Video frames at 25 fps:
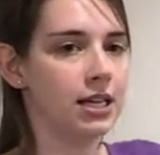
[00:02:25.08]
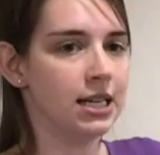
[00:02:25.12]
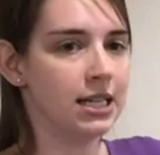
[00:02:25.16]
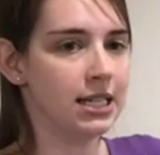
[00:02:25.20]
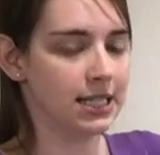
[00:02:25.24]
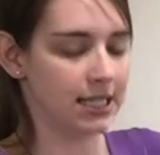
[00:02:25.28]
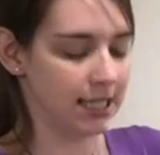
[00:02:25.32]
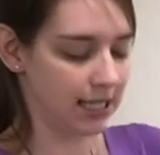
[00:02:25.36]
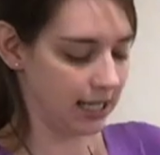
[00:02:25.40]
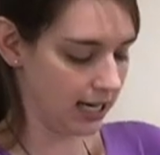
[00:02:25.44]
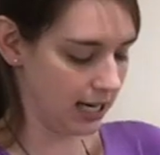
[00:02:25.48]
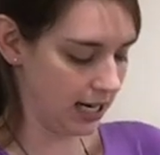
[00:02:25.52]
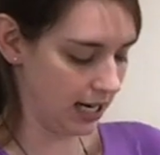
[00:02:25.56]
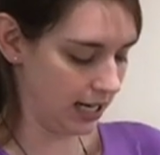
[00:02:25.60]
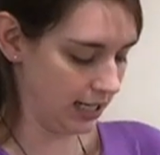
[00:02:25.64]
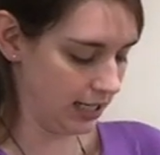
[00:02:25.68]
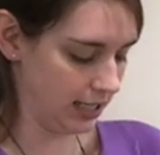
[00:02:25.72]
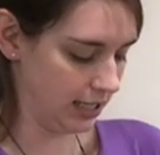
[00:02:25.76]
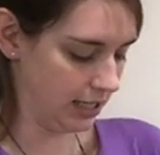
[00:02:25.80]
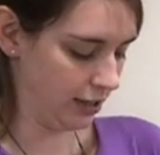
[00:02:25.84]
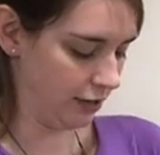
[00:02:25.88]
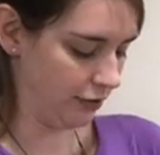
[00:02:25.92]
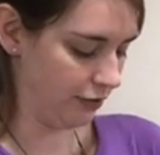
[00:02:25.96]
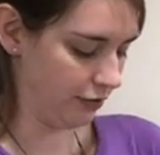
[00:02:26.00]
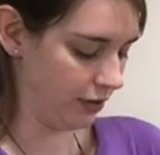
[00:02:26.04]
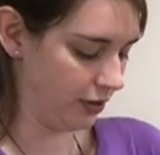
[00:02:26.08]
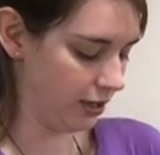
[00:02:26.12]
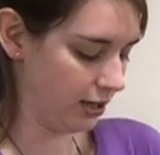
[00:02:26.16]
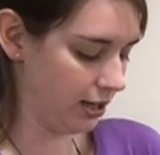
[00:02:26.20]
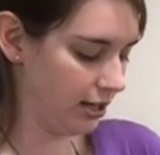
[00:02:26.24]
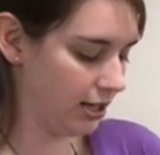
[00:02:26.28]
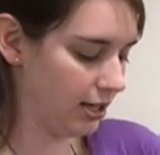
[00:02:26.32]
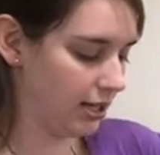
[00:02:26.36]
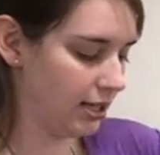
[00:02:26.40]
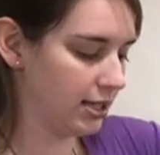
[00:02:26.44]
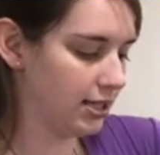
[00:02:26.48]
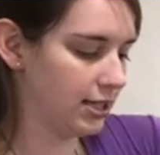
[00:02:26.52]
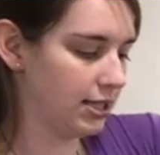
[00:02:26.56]
to kind of
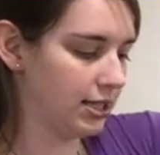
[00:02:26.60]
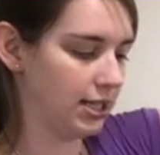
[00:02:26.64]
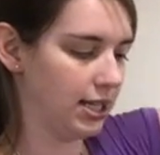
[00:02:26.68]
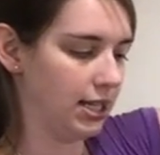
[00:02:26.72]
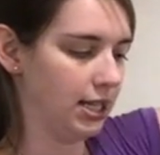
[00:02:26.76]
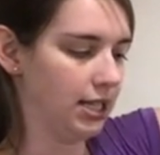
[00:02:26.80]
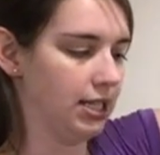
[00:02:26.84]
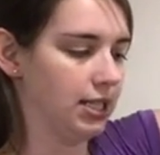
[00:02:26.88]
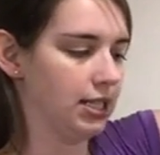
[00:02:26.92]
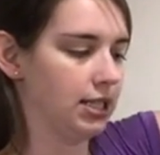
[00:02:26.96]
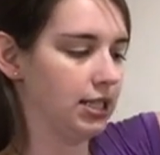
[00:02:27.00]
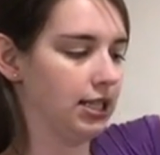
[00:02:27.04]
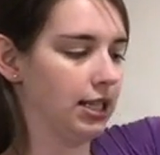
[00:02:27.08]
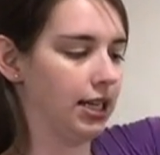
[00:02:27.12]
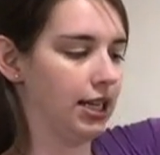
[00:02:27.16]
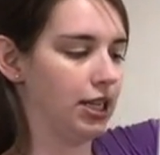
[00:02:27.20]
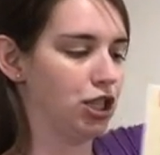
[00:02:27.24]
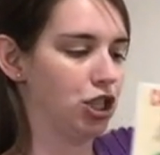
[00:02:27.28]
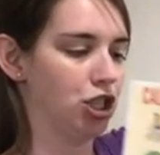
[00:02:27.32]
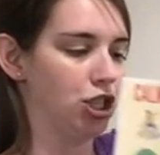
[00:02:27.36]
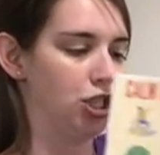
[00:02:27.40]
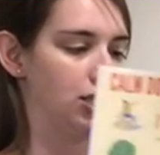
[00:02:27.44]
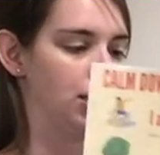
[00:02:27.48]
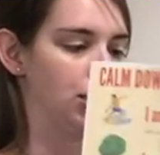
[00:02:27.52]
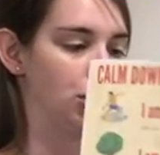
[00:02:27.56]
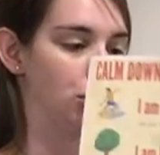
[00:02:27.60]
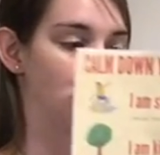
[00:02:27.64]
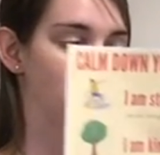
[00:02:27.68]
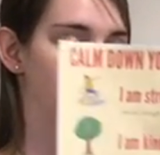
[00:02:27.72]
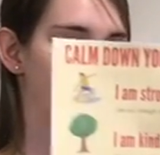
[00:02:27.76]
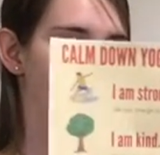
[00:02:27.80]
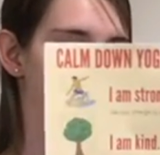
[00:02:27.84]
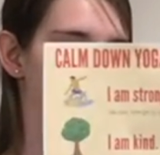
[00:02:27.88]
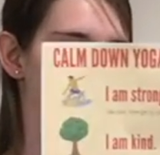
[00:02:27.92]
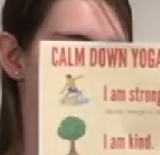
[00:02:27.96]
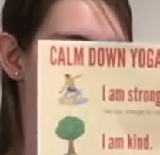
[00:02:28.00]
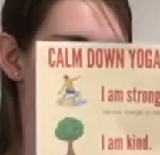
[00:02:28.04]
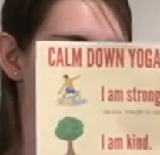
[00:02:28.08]
stand like she's a
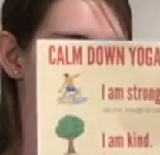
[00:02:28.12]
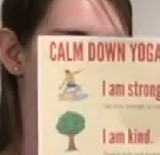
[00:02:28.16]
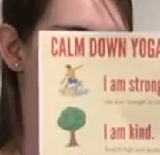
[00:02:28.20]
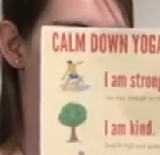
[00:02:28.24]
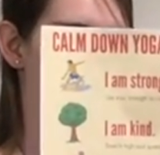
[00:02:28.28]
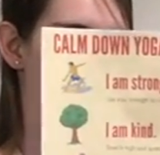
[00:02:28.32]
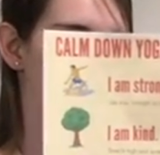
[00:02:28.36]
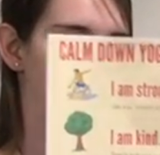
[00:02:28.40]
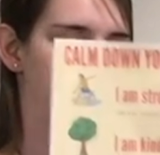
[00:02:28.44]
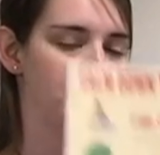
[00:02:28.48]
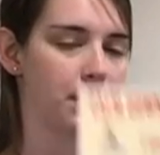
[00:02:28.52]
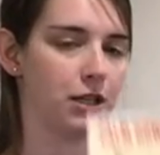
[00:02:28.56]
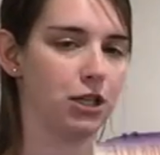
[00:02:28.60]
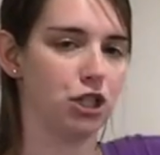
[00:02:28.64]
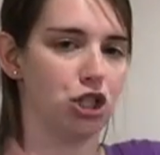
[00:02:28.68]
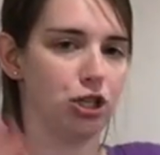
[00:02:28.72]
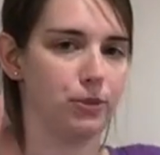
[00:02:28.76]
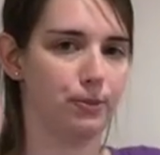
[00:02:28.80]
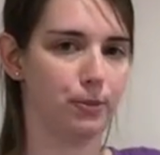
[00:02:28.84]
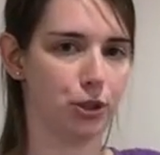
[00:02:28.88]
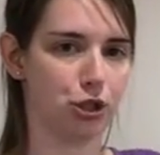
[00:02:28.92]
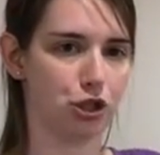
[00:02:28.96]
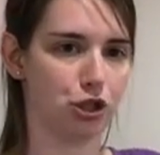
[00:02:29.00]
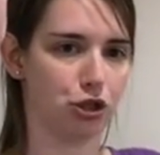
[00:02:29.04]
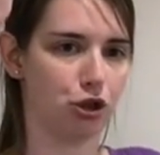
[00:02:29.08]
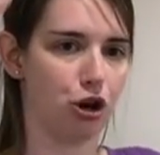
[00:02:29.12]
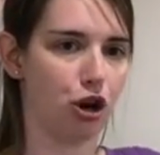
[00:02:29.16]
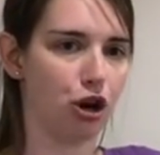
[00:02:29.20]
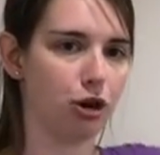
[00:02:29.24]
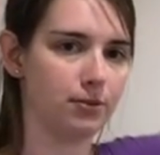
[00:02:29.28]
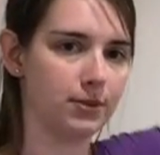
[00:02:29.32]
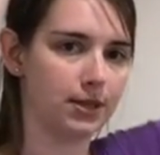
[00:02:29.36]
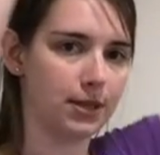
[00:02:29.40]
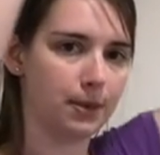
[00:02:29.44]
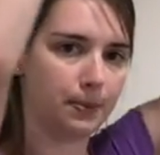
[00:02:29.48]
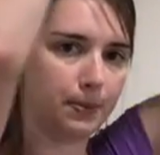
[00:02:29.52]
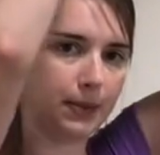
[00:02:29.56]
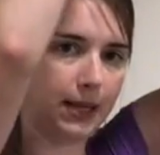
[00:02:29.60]
tree. She puts her
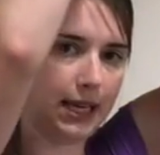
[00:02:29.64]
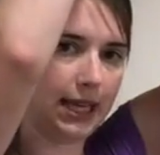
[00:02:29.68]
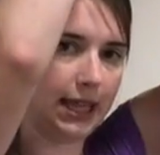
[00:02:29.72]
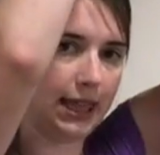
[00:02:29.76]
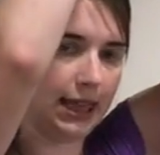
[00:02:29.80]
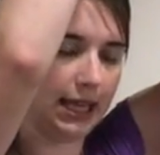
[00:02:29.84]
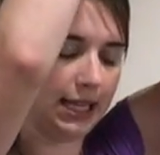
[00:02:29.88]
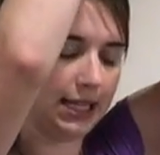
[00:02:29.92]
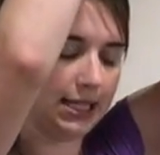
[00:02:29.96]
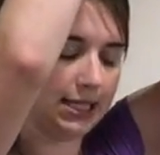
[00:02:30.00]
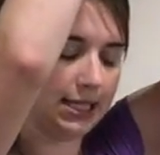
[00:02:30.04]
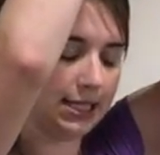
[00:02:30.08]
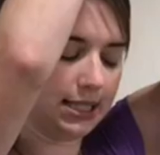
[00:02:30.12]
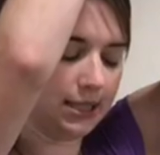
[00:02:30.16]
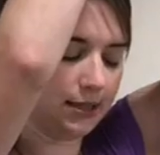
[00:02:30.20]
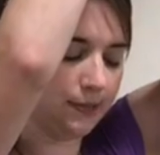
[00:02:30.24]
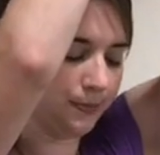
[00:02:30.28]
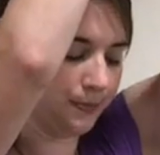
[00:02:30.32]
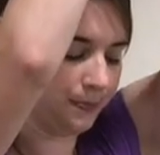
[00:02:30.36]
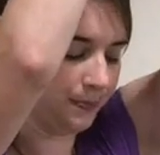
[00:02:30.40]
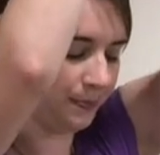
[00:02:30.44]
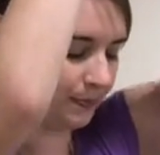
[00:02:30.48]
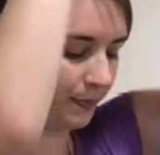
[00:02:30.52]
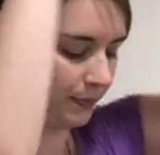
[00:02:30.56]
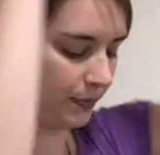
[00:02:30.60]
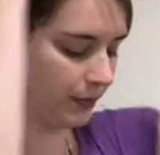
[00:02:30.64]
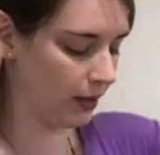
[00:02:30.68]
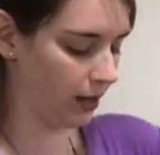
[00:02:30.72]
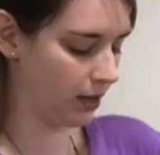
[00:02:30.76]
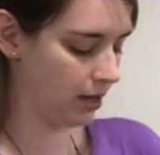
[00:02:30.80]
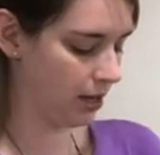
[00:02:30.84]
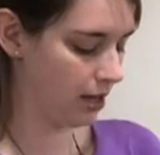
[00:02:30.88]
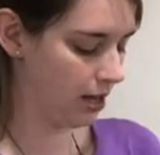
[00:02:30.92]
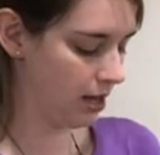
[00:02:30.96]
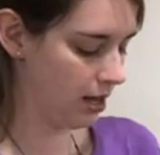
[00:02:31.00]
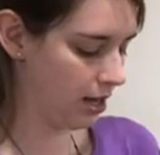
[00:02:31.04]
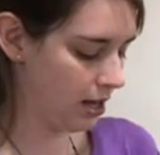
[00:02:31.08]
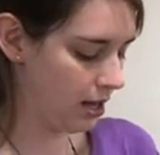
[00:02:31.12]
arms up like this.
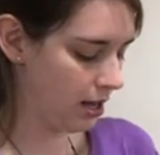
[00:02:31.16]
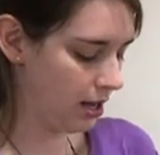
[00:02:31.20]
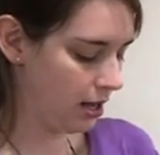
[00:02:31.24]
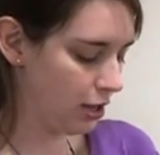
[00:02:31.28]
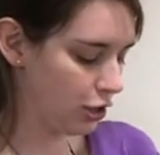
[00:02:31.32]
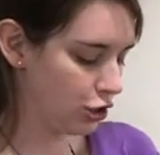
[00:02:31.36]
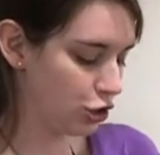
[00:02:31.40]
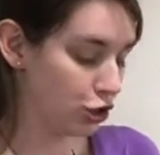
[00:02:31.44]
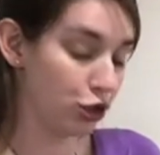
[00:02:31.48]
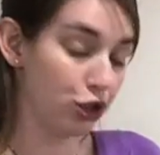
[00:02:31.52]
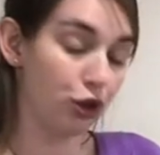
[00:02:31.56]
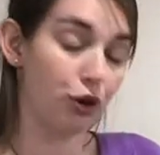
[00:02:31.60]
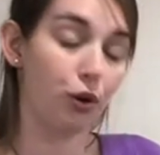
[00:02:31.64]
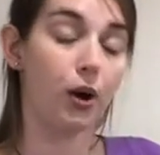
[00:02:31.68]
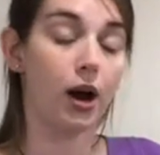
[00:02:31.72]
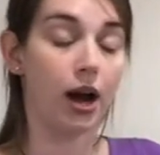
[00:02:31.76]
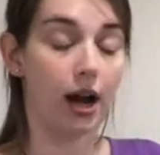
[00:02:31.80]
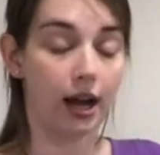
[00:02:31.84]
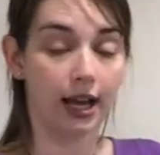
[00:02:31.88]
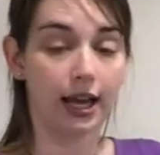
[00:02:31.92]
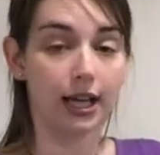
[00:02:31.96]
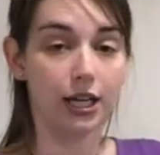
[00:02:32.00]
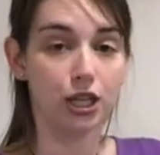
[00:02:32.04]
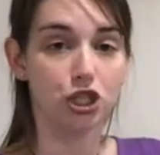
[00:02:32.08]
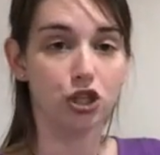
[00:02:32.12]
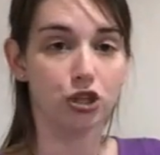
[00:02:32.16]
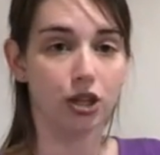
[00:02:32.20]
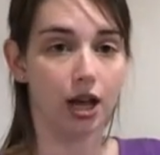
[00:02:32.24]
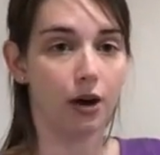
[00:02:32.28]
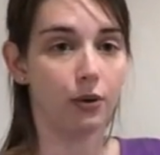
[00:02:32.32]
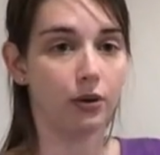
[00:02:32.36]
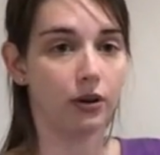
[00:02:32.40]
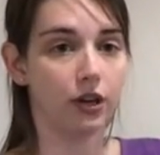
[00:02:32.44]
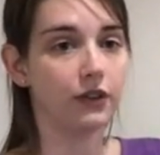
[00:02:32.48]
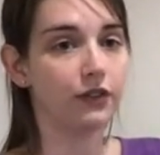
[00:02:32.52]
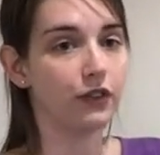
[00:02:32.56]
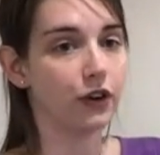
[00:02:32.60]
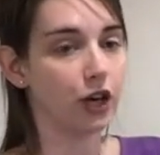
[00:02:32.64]
So you'll again do that
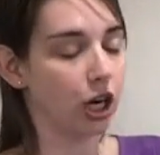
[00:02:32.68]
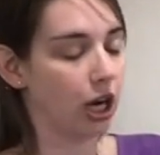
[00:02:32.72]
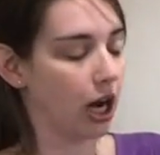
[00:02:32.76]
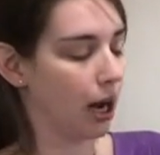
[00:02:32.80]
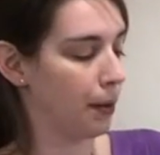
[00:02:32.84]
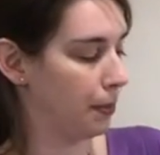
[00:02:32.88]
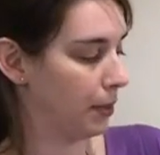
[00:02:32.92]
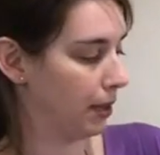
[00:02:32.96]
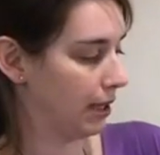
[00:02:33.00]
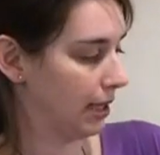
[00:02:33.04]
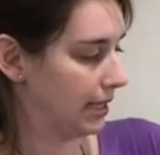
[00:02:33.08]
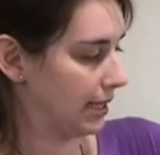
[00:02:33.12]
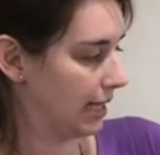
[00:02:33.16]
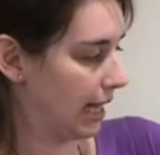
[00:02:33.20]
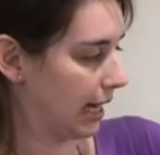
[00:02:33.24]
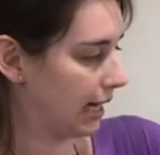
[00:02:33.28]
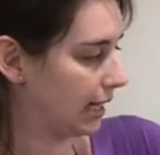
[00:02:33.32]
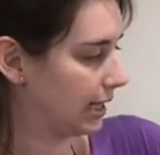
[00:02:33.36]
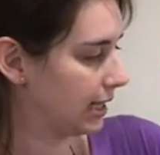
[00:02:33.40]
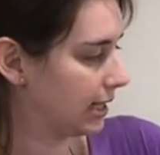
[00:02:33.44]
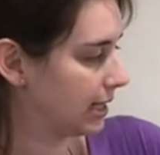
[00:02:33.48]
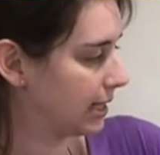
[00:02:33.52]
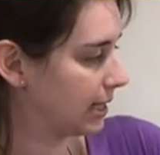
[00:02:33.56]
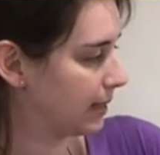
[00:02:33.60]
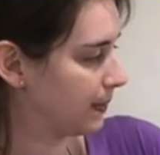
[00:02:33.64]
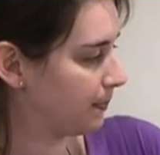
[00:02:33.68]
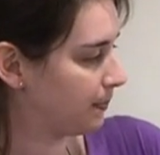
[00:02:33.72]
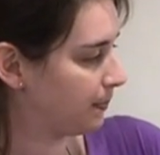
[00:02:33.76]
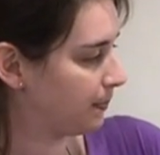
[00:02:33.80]
one for a couple of seconds.